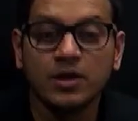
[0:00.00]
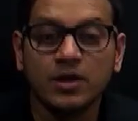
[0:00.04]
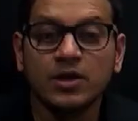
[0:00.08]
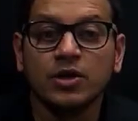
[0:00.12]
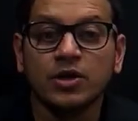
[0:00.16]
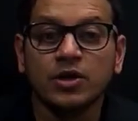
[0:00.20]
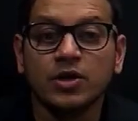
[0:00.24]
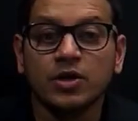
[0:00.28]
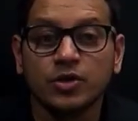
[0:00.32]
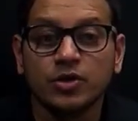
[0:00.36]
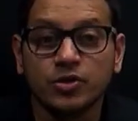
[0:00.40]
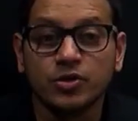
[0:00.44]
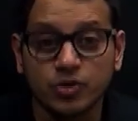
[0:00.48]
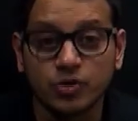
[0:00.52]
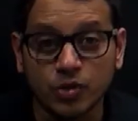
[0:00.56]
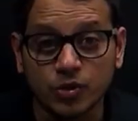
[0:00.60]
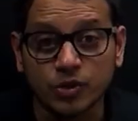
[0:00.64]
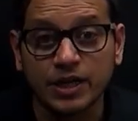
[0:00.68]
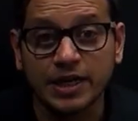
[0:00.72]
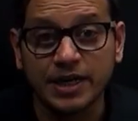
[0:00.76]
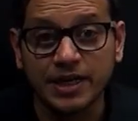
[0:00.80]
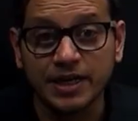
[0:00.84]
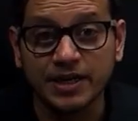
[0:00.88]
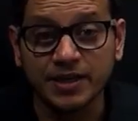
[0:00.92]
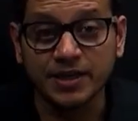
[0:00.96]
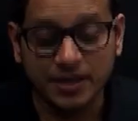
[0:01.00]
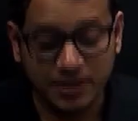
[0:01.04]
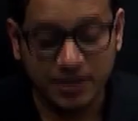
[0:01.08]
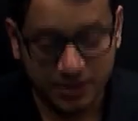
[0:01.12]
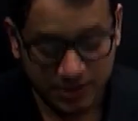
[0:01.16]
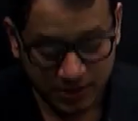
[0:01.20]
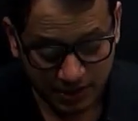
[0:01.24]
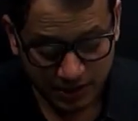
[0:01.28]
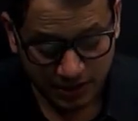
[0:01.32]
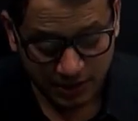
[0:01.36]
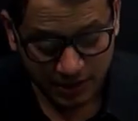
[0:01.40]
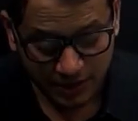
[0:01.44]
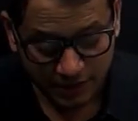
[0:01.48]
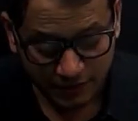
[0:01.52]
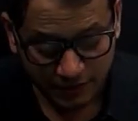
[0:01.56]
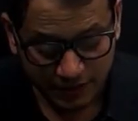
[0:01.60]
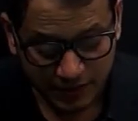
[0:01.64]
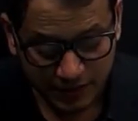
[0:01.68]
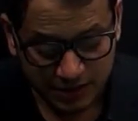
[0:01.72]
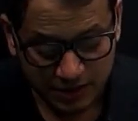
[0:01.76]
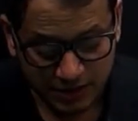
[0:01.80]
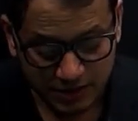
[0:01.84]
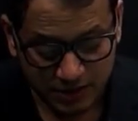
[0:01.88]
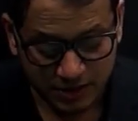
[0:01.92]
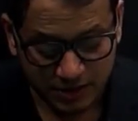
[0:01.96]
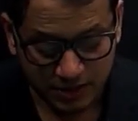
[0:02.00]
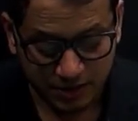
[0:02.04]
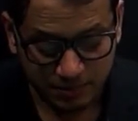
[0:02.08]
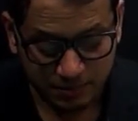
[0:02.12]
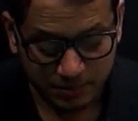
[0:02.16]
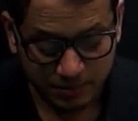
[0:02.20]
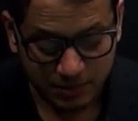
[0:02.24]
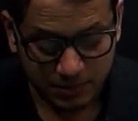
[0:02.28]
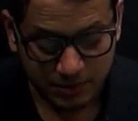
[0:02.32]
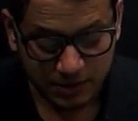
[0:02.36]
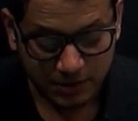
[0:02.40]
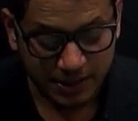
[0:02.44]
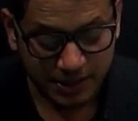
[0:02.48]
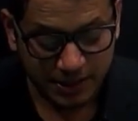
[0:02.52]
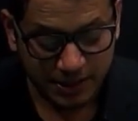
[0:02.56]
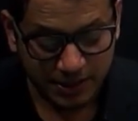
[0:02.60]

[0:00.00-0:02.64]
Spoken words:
So the Indus river system, the Indus